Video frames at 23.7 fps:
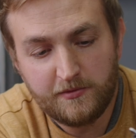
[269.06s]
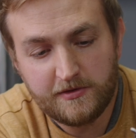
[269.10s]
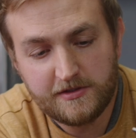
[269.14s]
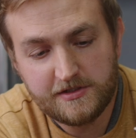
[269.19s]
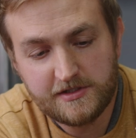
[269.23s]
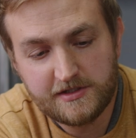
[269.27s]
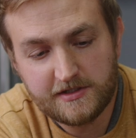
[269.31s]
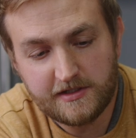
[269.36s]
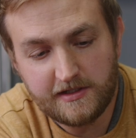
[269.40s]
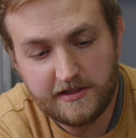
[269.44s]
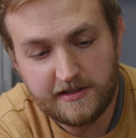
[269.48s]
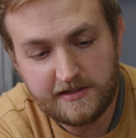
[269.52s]
we're
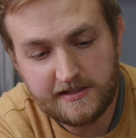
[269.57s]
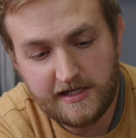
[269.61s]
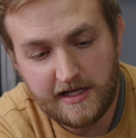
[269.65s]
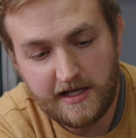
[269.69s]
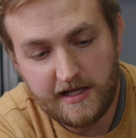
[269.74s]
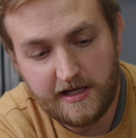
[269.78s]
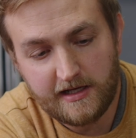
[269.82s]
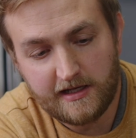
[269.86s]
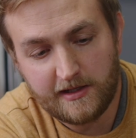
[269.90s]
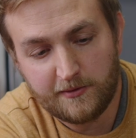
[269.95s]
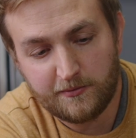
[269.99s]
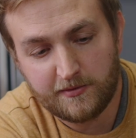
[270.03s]
just gonna
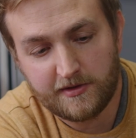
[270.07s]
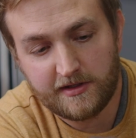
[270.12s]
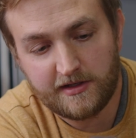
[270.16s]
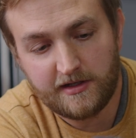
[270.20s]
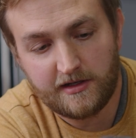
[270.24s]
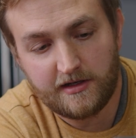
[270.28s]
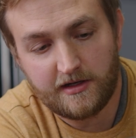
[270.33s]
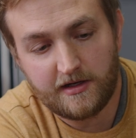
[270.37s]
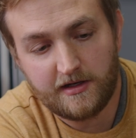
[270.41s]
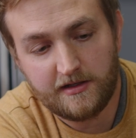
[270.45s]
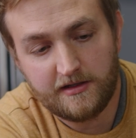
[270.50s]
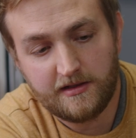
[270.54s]
take and we're
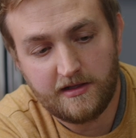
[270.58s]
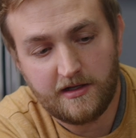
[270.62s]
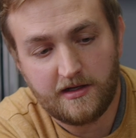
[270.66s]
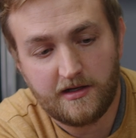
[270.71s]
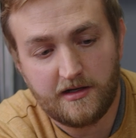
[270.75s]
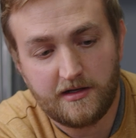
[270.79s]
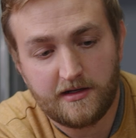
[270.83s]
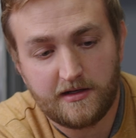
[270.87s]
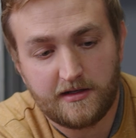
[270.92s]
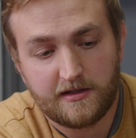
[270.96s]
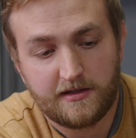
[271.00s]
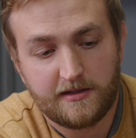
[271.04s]
gonna
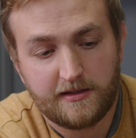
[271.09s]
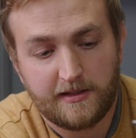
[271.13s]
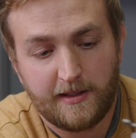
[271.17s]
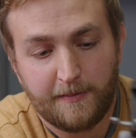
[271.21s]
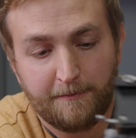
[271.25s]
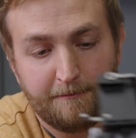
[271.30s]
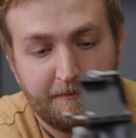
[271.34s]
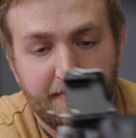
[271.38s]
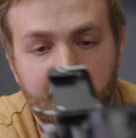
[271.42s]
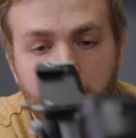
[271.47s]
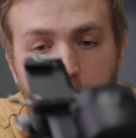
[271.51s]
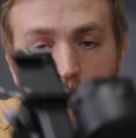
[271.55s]
unlock
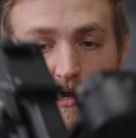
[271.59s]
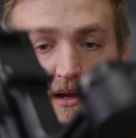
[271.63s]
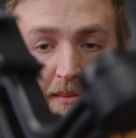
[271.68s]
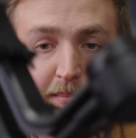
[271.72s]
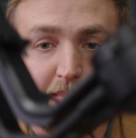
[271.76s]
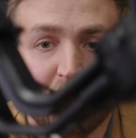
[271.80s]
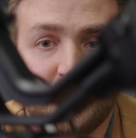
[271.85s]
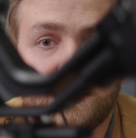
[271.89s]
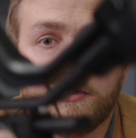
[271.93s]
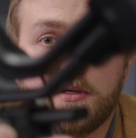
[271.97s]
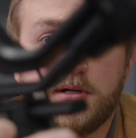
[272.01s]
and pop